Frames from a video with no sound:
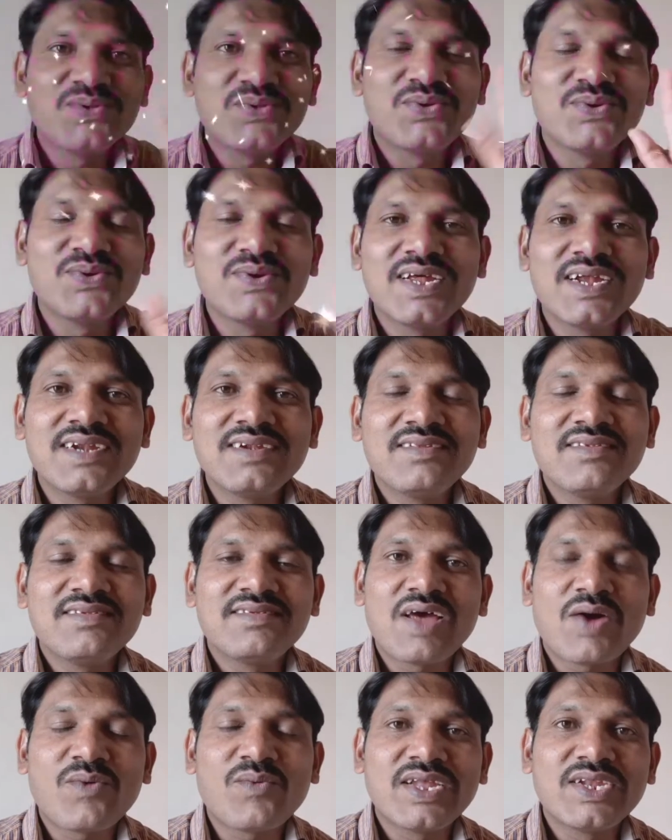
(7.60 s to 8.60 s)
students,
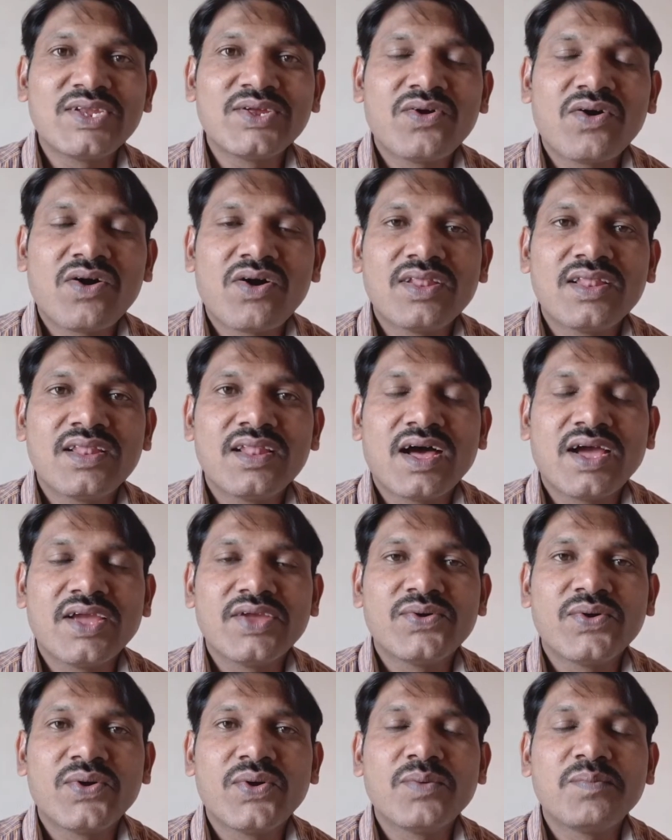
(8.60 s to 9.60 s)
how are you all? I
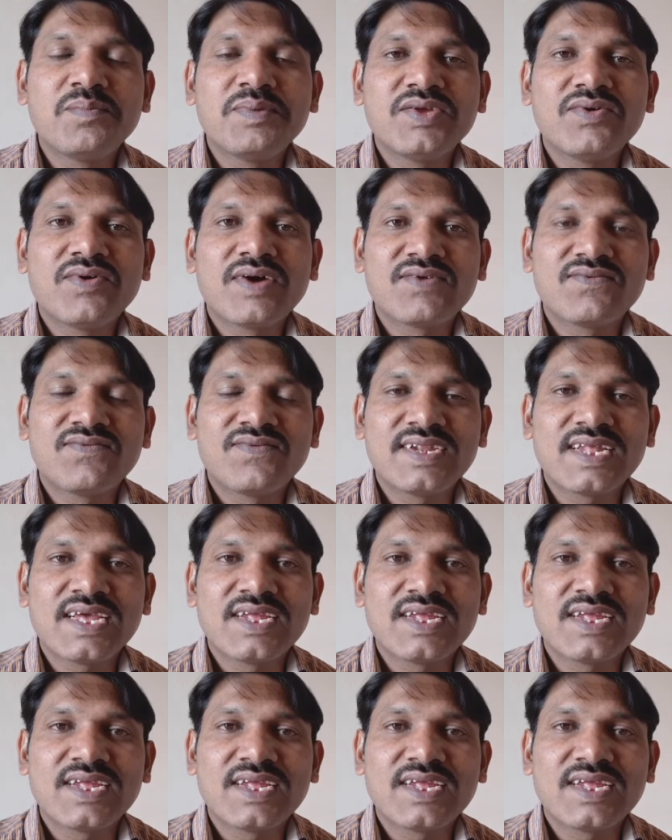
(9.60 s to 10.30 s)
hope you are fit